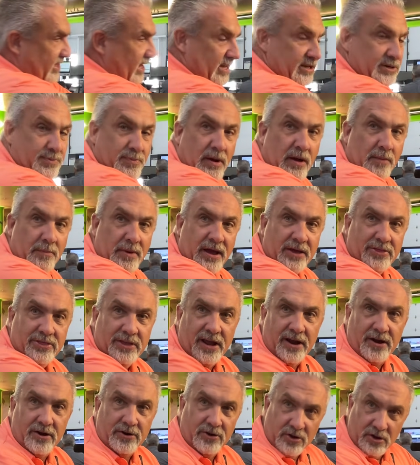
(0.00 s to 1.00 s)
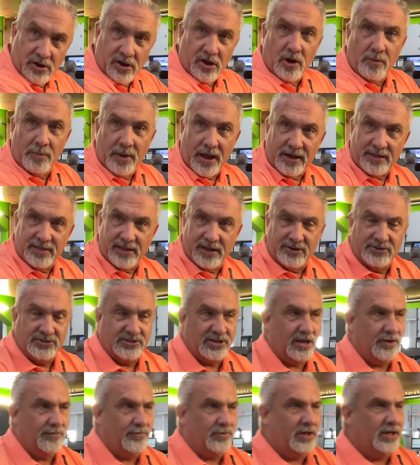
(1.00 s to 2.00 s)
that spot back there, you can go back there
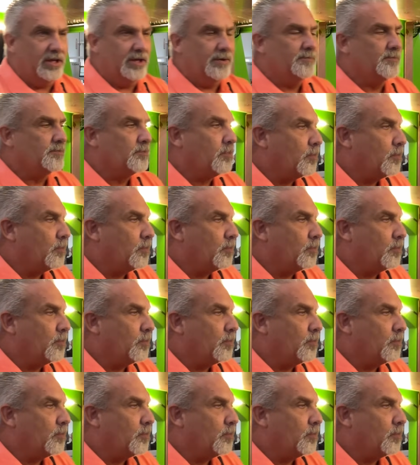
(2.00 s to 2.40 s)
safely.